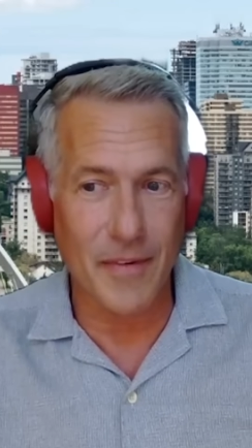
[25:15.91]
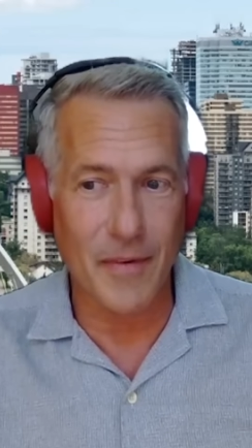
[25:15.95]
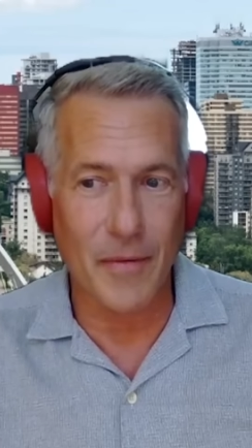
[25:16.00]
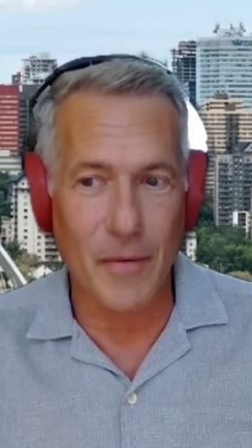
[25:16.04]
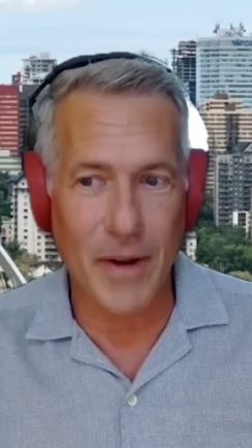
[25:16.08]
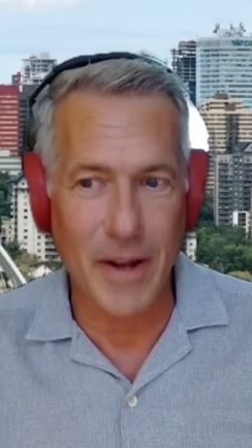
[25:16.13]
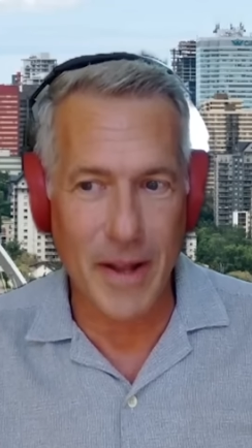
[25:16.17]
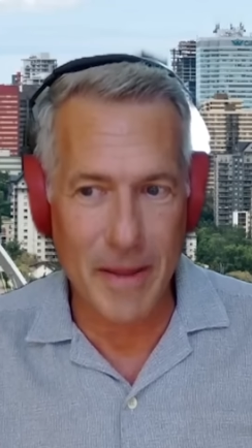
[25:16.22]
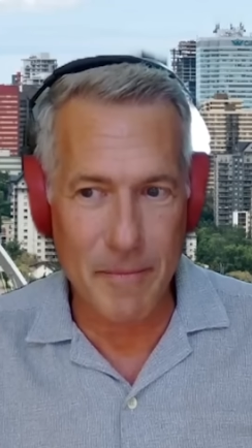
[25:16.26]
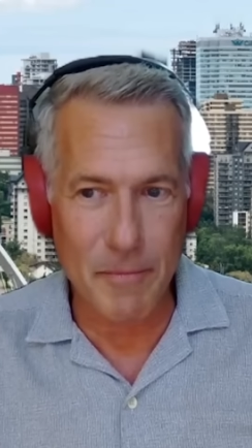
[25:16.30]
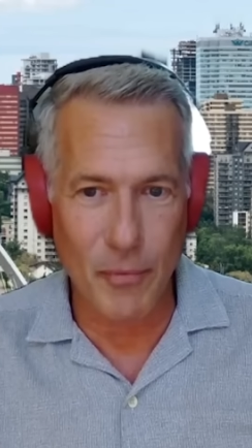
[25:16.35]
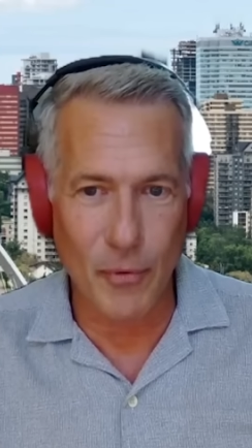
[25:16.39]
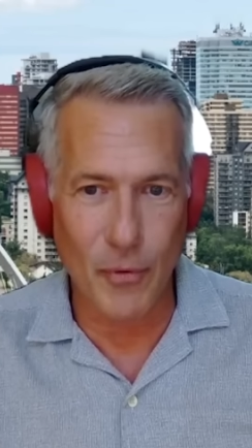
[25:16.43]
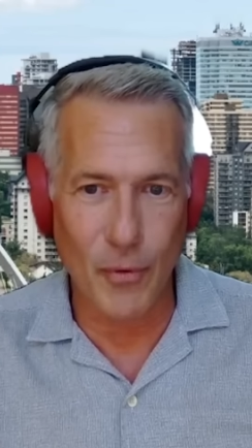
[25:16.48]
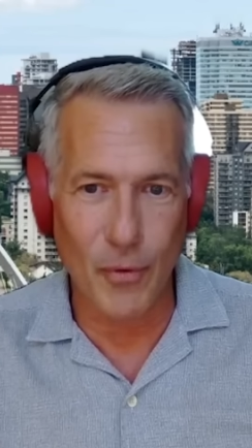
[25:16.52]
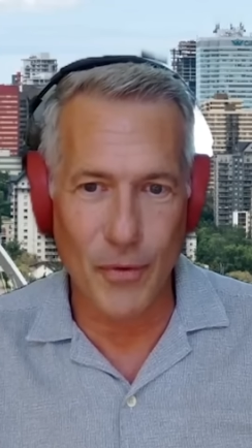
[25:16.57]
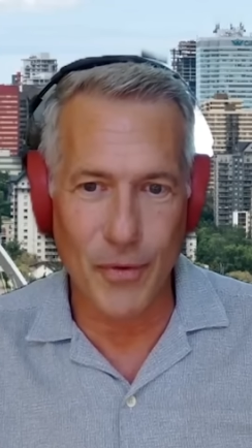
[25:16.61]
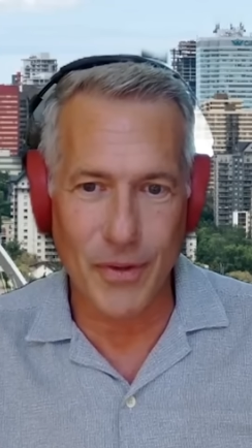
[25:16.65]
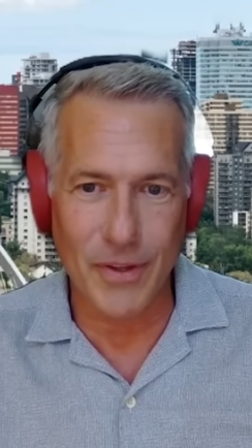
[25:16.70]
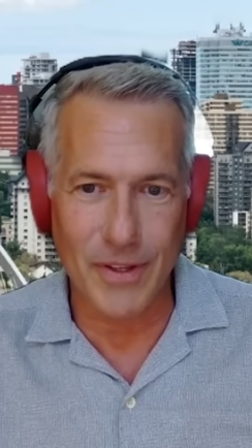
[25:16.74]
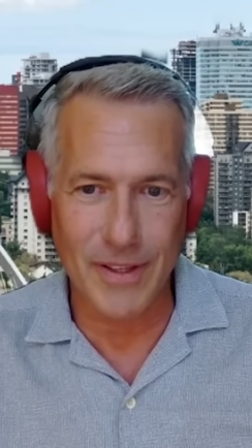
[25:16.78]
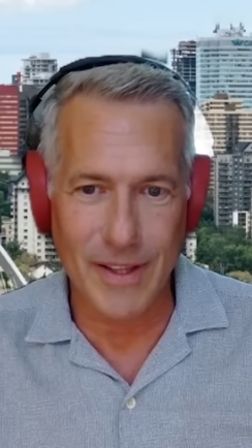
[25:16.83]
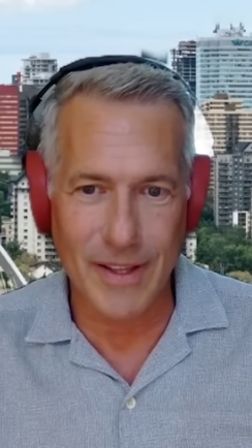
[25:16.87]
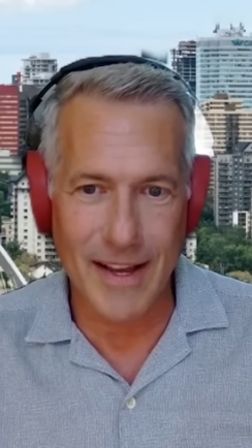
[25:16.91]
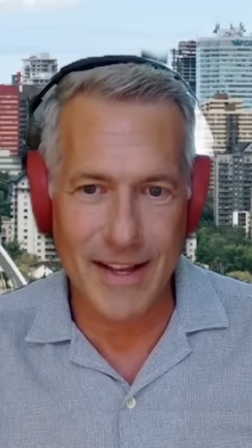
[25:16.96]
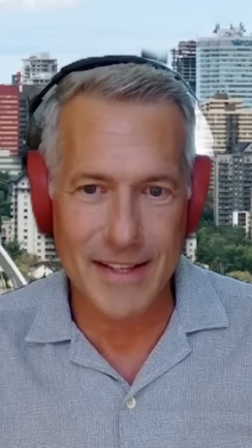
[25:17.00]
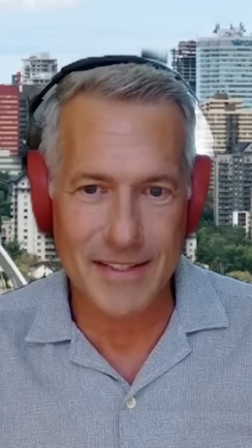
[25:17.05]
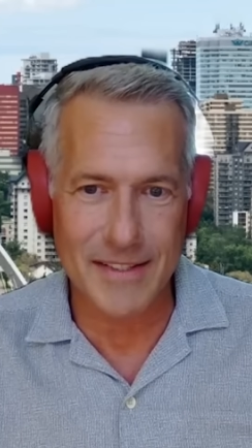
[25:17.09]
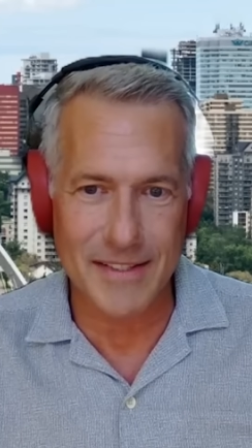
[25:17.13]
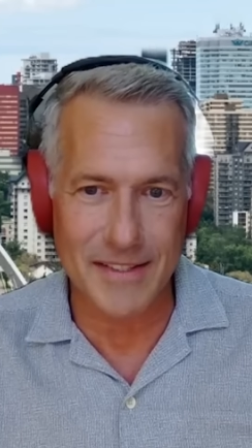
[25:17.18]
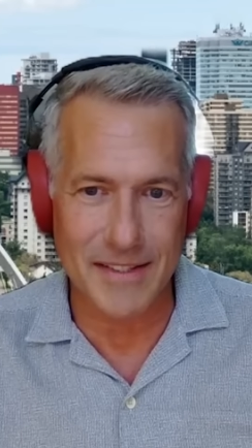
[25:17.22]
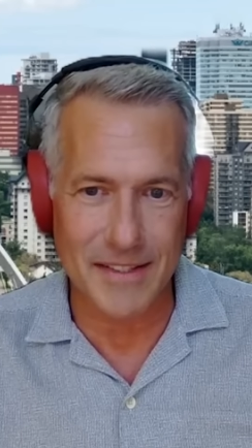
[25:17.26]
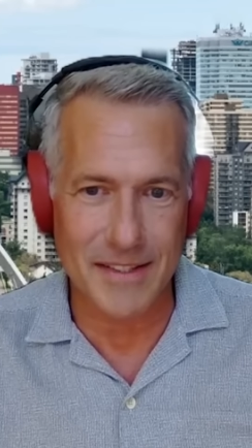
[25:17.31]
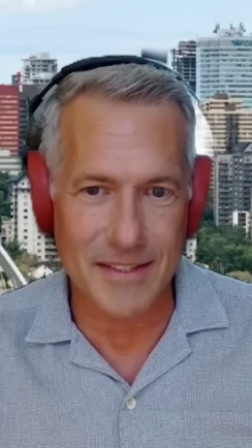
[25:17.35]
when I poll the
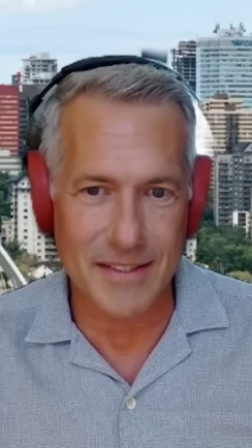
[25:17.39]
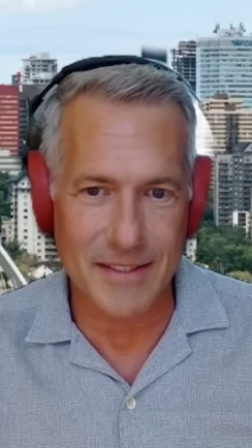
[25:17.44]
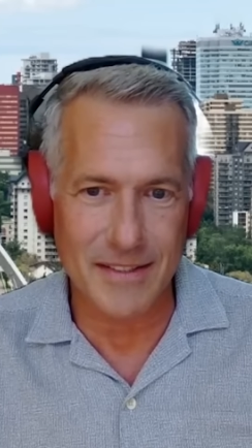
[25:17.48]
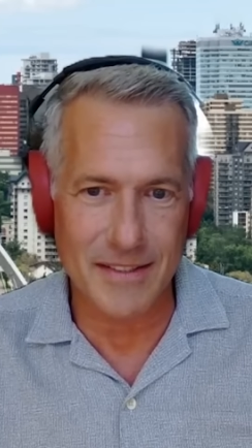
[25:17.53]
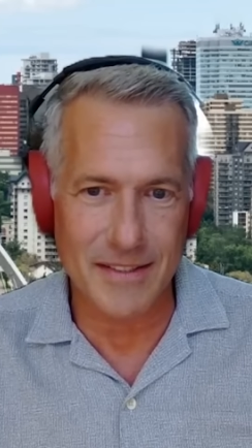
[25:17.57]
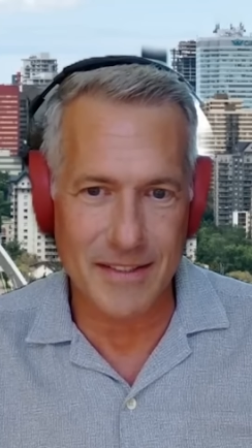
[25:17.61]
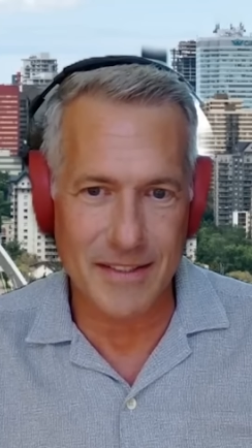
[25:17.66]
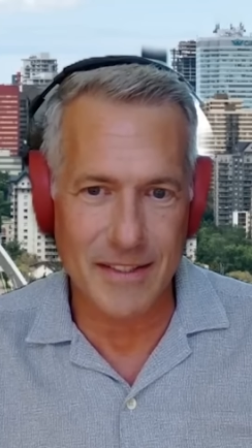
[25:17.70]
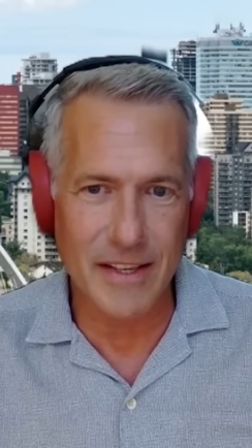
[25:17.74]
classes,